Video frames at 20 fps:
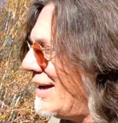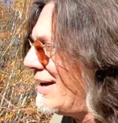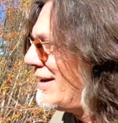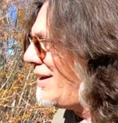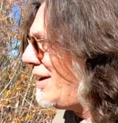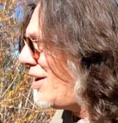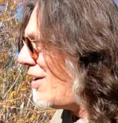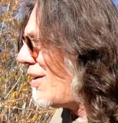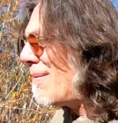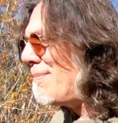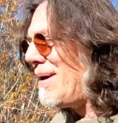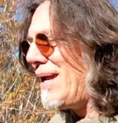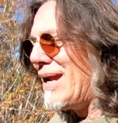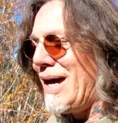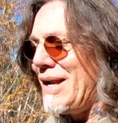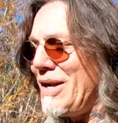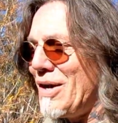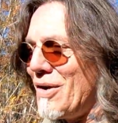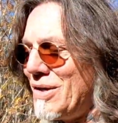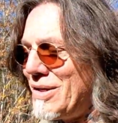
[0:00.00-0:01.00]
you know, I mean,
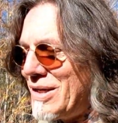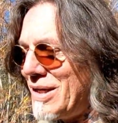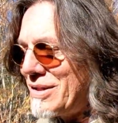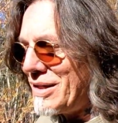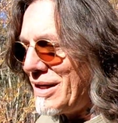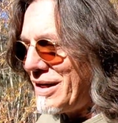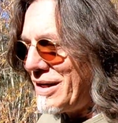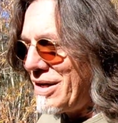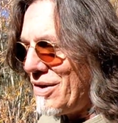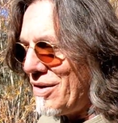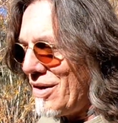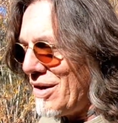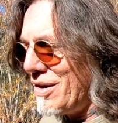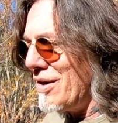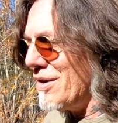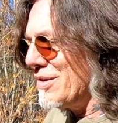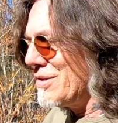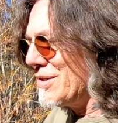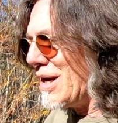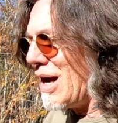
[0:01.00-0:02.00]
I know it doesn't cure it
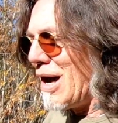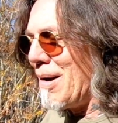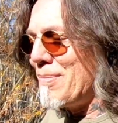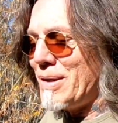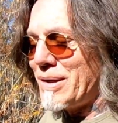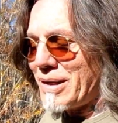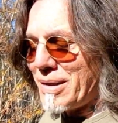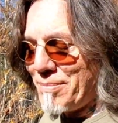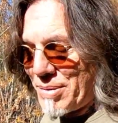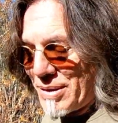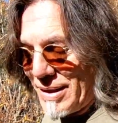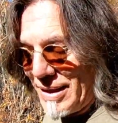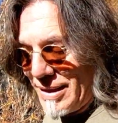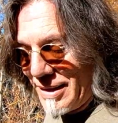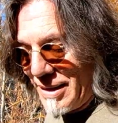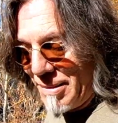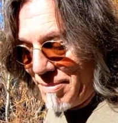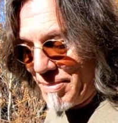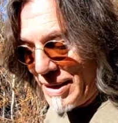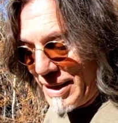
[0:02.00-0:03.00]
or stop it
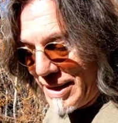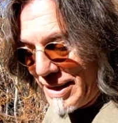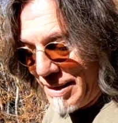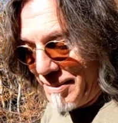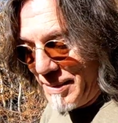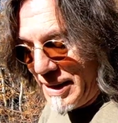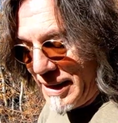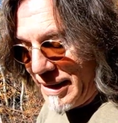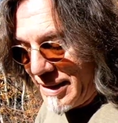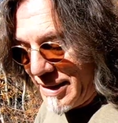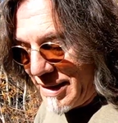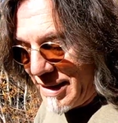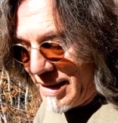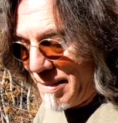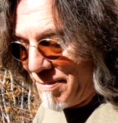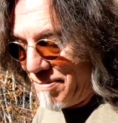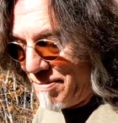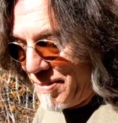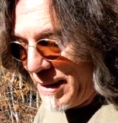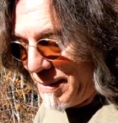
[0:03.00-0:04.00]
completely, but I mean,
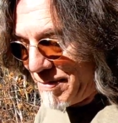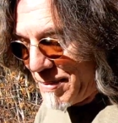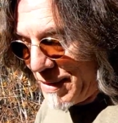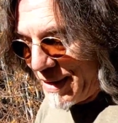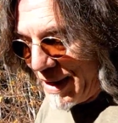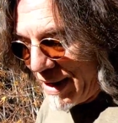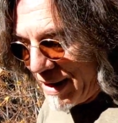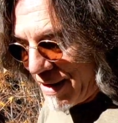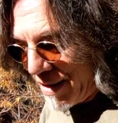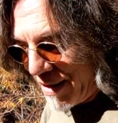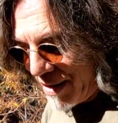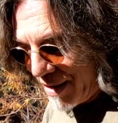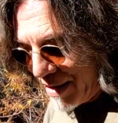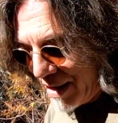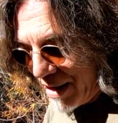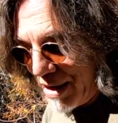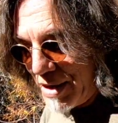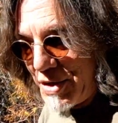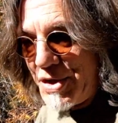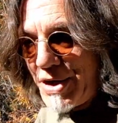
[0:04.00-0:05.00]
people that
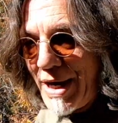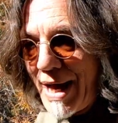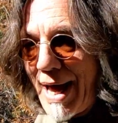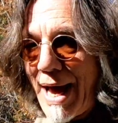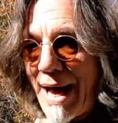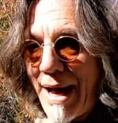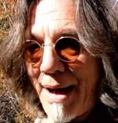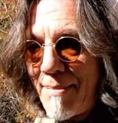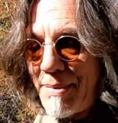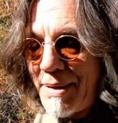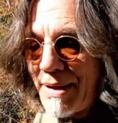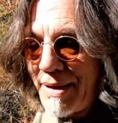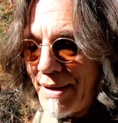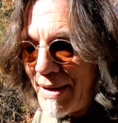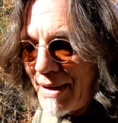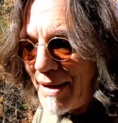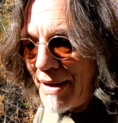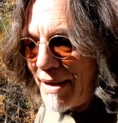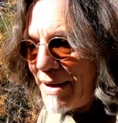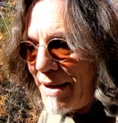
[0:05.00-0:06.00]
are jabbed,
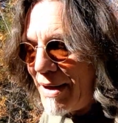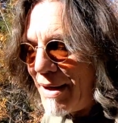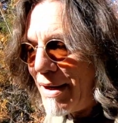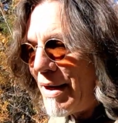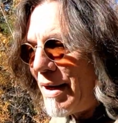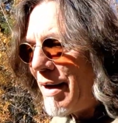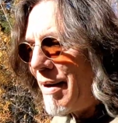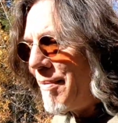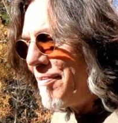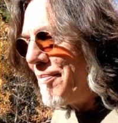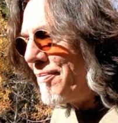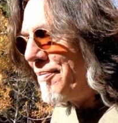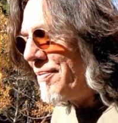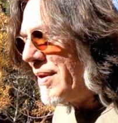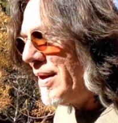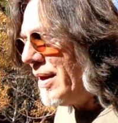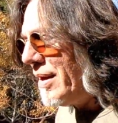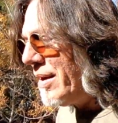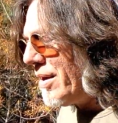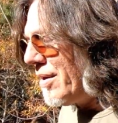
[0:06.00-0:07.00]

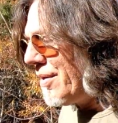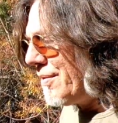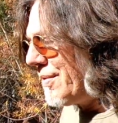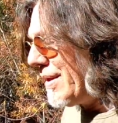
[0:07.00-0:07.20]
you know,